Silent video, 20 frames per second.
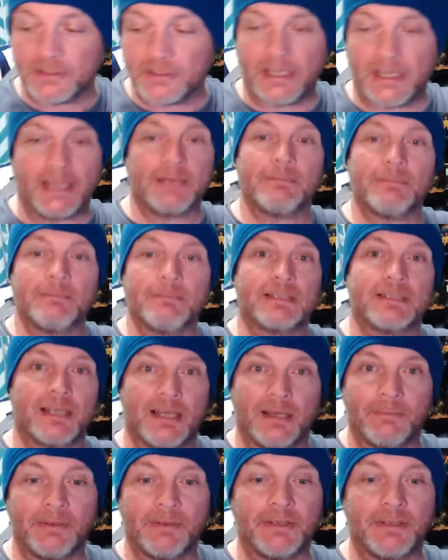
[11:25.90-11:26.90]
to take my
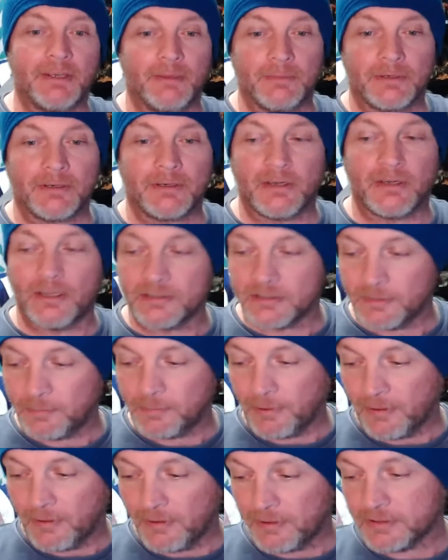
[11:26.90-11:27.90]
time and come across the
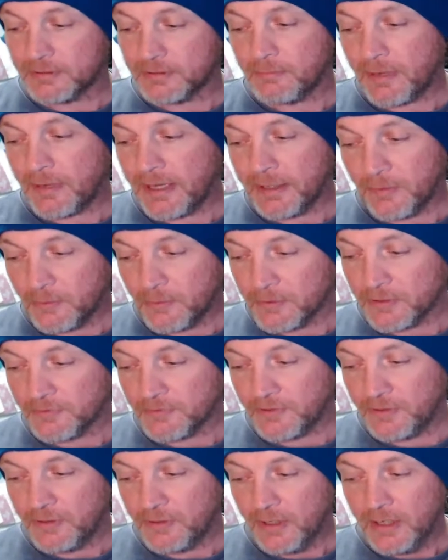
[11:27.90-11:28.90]
parts, may order a
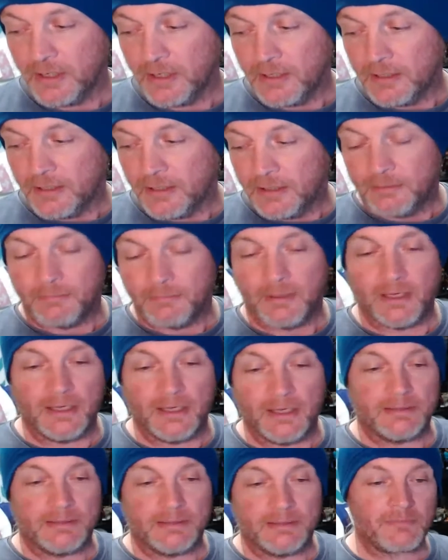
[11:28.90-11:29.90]
few,
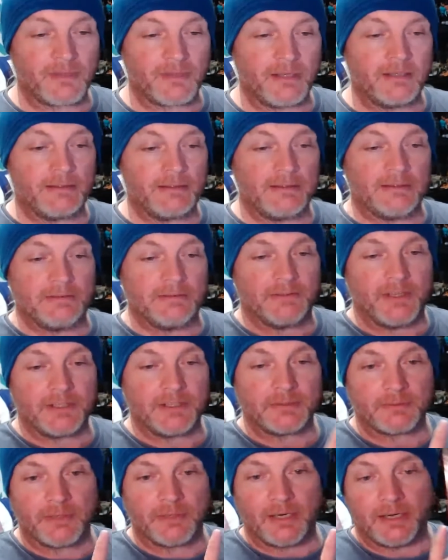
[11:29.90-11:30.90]
but
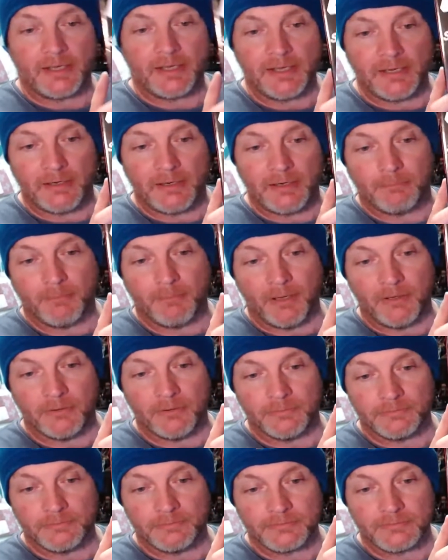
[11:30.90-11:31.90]
this right here,
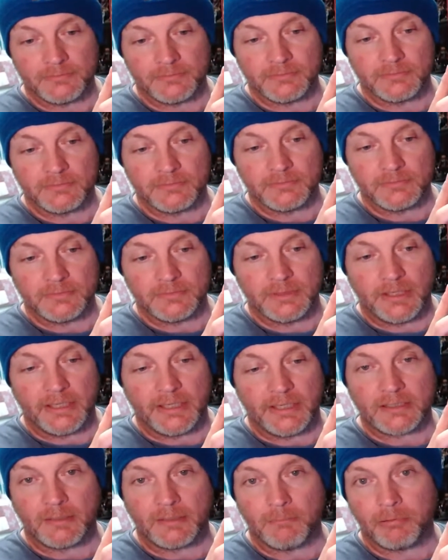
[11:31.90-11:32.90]
boom,
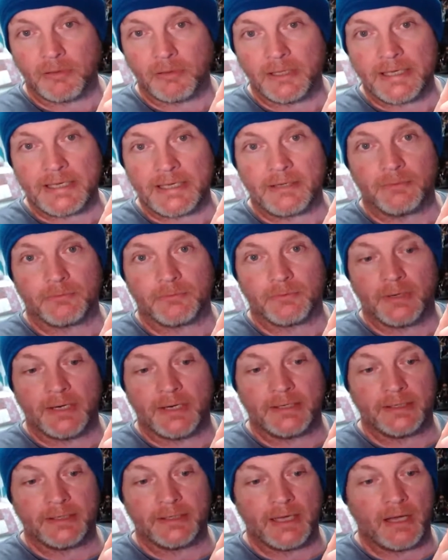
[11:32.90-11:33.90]
it's complete,
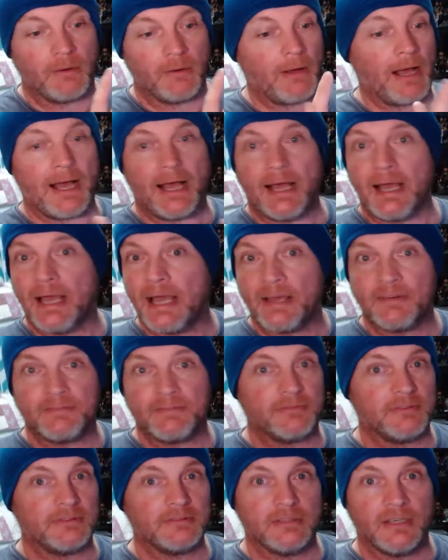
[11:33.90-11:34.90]
ready to go. I
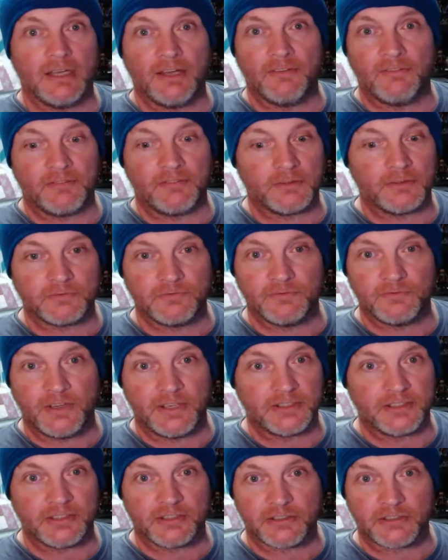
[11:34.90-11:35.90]
have a
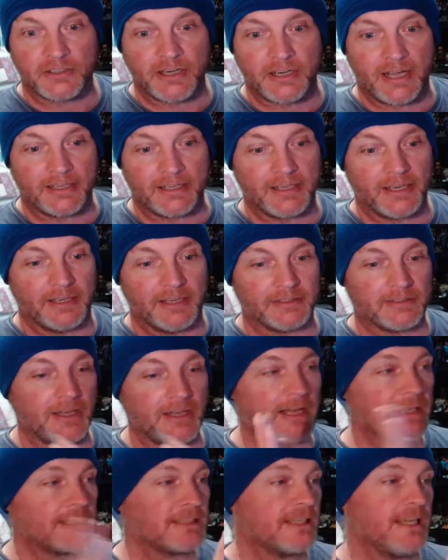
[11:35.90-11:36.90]
vintage crankcase, so
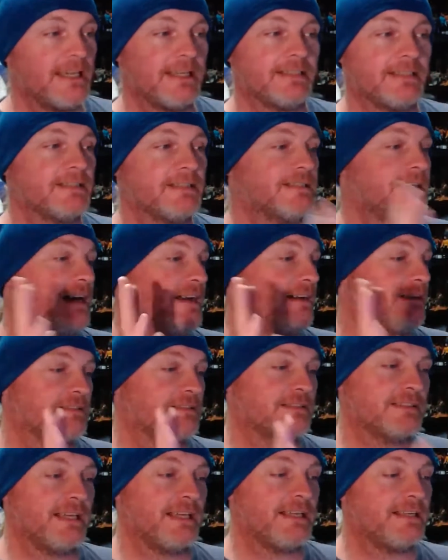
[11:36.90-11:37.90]
I can take this
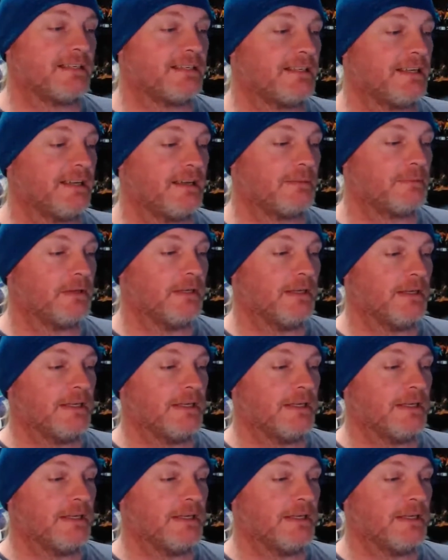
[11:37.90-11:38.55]
out, set it up.